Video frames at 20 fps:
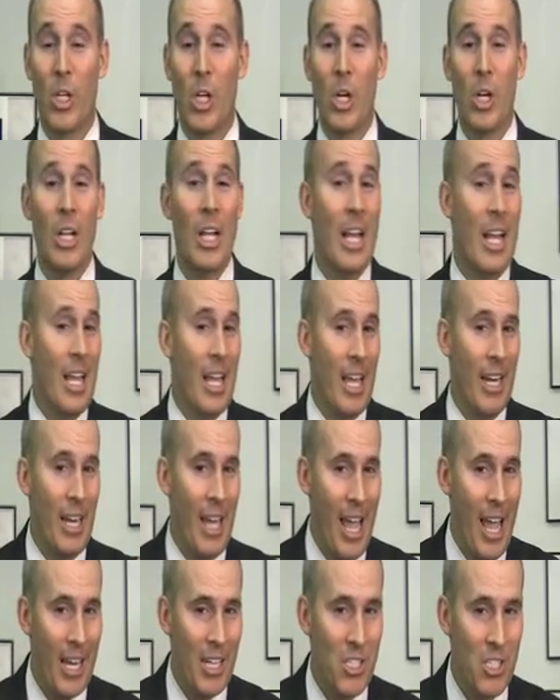Overall,
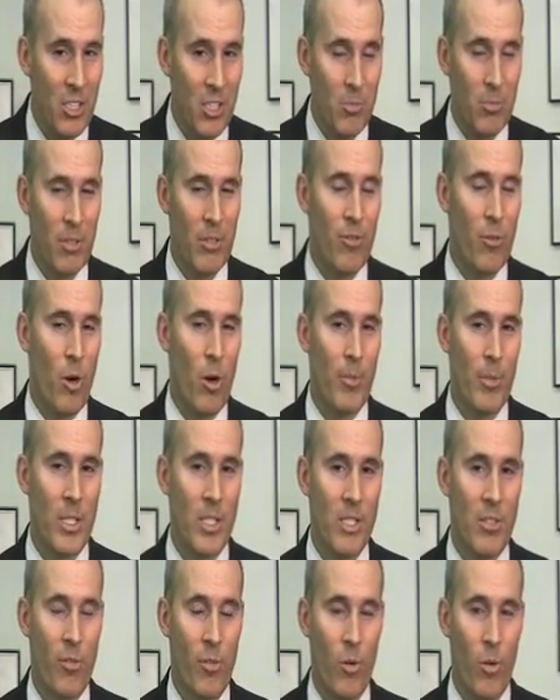an excellent
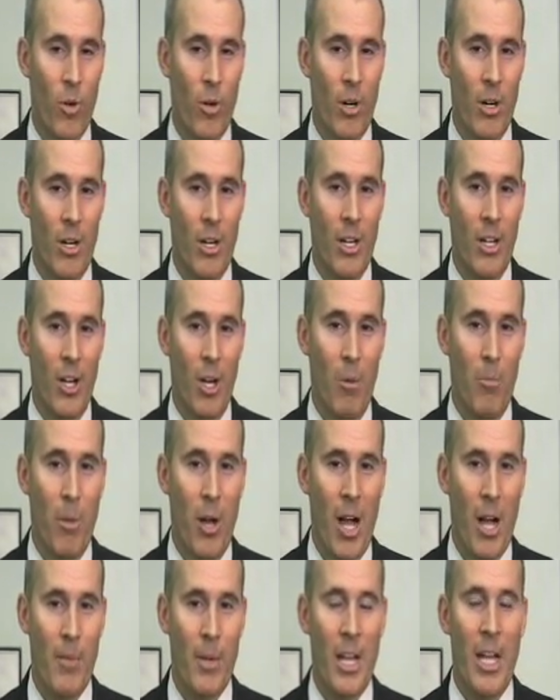performance for
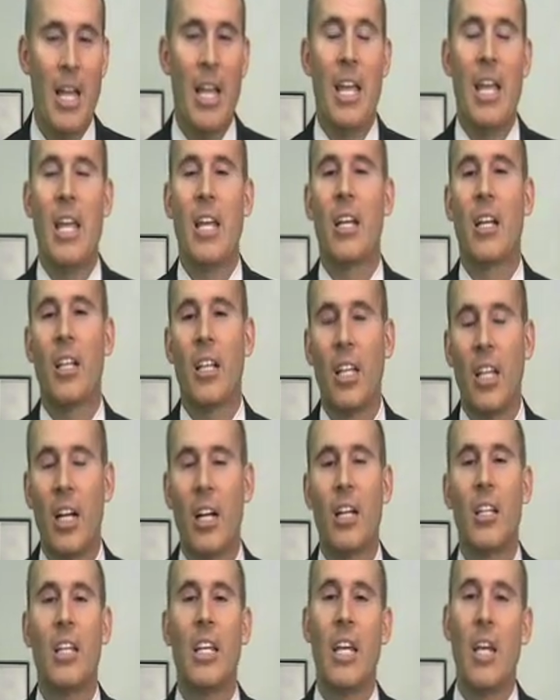Obama. He
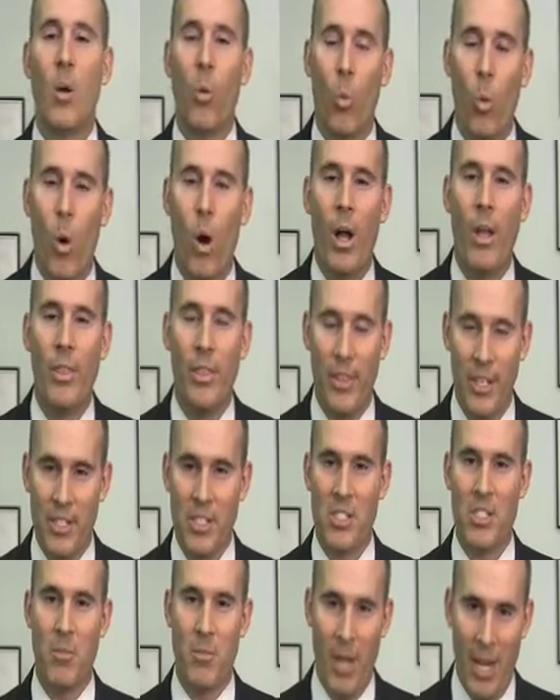clearly
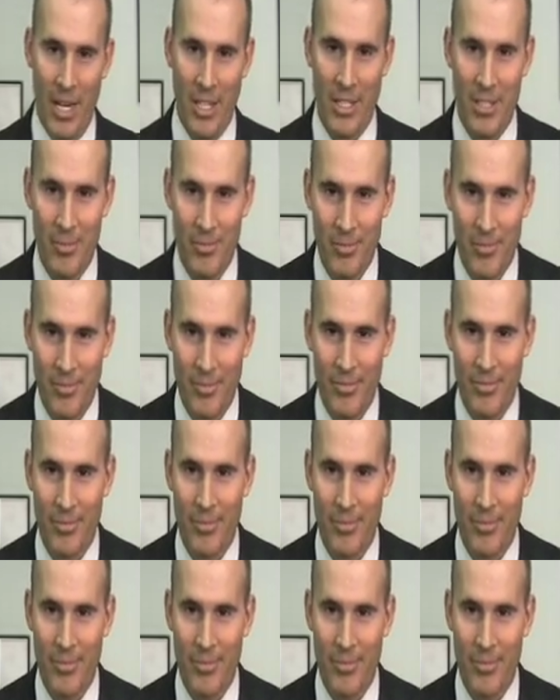won this debate.